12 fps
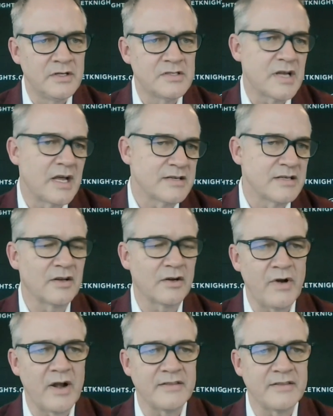These guys get the
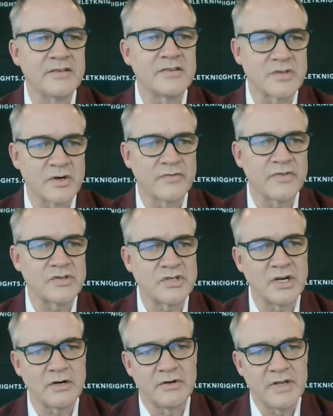credit they deserve
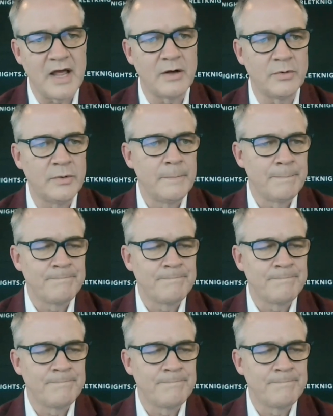this year. And now,